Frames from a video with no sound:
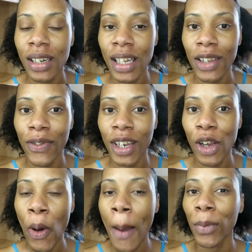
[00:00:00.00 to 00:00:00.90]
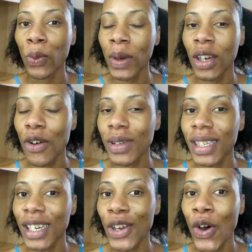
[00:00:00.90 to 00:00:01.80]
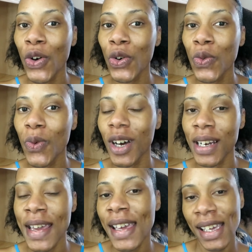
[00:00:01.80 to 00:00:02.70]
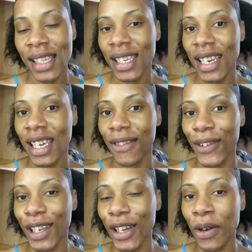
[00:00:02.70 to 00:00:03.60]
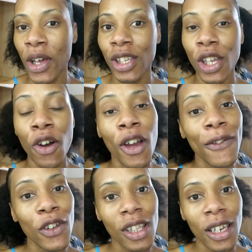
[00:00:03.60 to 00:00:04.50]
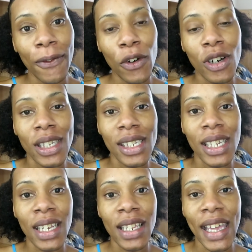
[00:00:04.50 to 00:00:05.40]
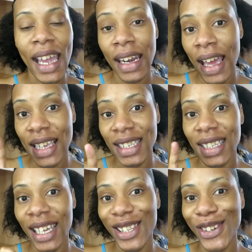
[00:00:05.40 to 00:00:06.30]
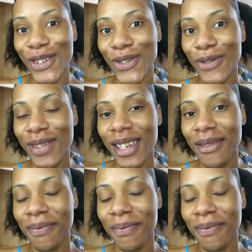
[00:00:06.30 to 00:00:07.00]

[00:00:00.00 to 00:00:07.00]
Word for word: in the next video, but we gonna see who won in today's video. So if you're looking forward to seeing that, stay tuned.